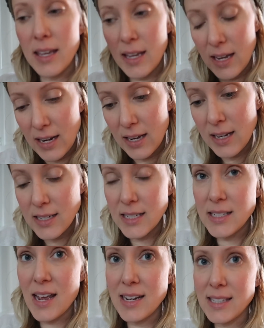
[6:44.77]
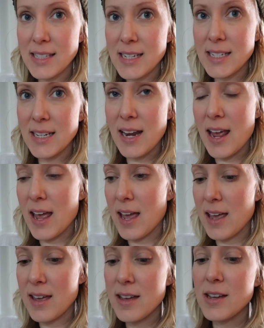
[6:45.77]
getting to Tennessee
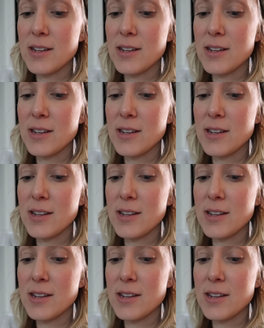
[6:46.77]
today,